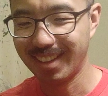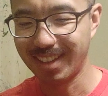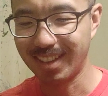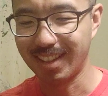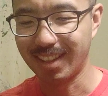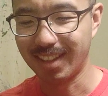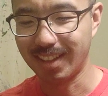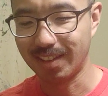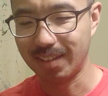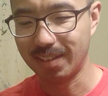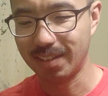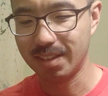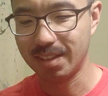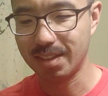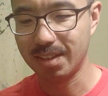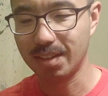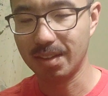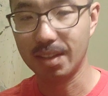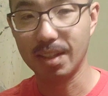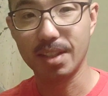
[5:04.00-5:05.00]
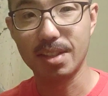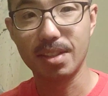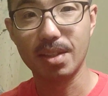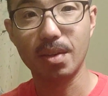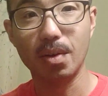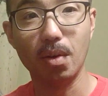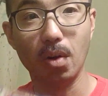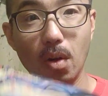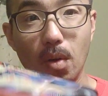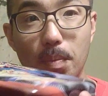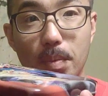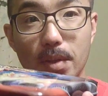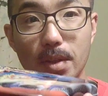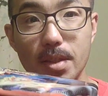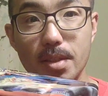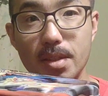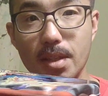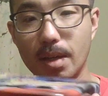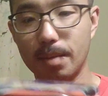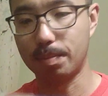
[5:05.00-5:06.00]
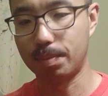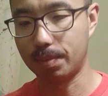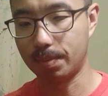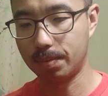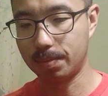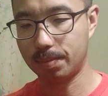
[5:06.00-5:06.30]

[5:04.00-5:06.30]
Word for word: Alright, so let's go open this up.